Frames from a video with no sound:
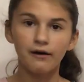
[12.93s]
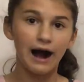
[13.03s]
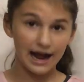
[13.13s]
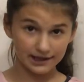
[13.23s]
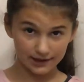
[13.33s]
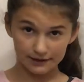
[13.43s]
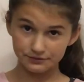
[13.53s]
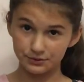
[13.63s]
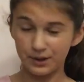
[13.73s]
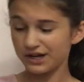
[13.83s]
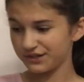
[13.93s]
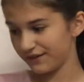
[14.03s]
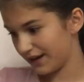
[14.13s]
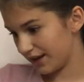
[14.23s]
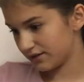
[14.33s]
I love to watch
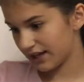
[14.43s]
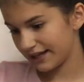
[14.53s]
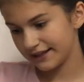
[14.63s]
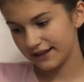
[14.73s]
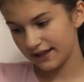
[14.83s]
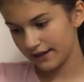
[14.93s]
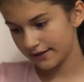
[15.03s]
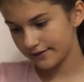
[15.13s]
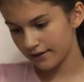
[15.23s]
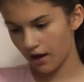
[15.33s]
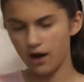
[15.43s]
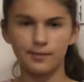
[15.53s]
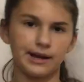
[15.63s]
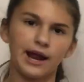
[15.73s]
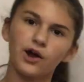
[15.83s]
videos like these,
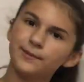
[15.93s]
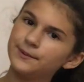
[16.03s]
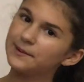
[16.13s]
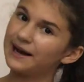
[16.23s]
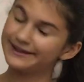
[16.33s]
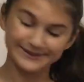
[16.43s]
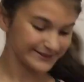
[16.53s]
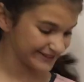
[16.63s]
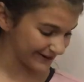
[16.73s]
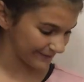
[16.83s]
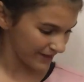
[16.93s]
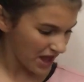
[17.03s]
and I hope you guys do too.